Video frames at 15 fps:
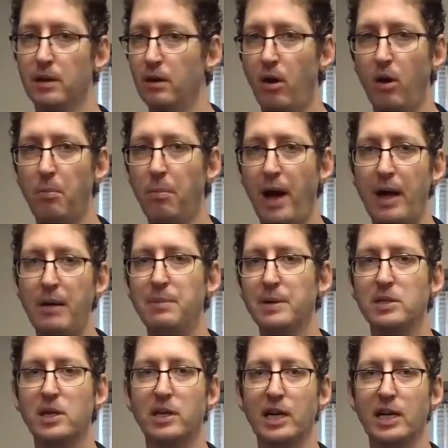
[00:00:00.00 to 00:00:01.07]
all pipe
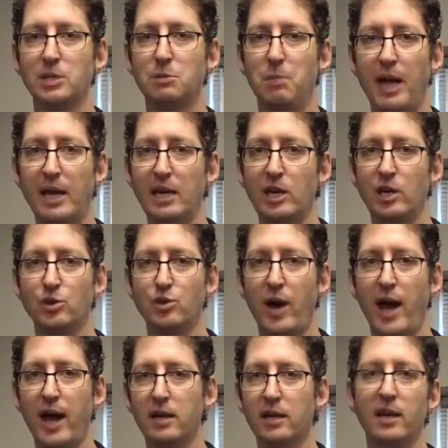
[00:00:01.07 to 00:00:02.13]
is going to expand and
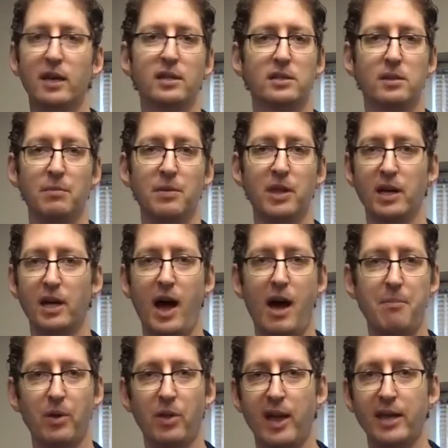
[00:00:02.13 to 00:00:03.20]
contract some of the
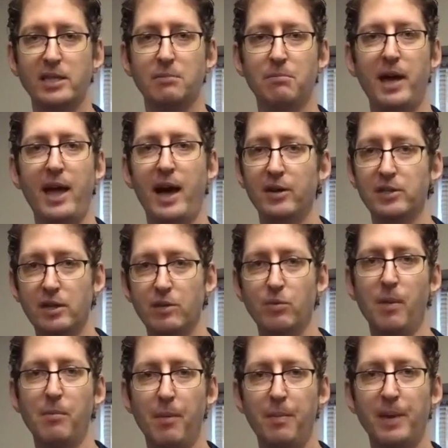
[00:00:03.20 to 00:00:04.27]
copper lines in my house, they
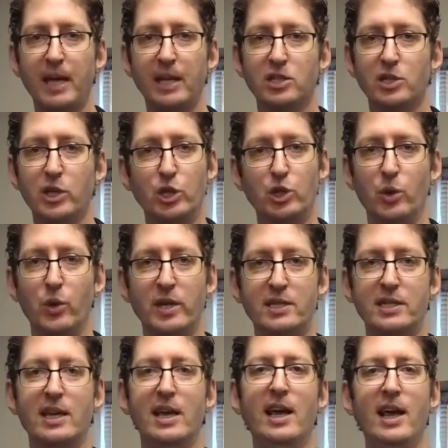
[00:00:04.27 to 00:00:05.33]
rub up against the
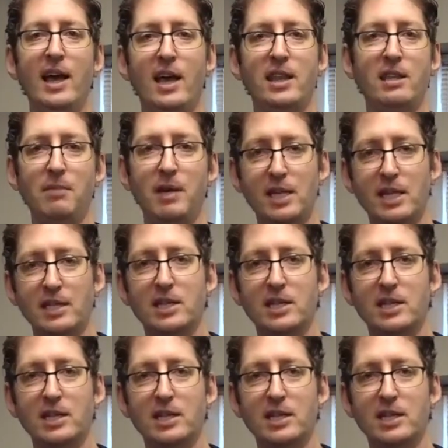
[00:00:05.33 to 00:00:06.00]
joists and they make this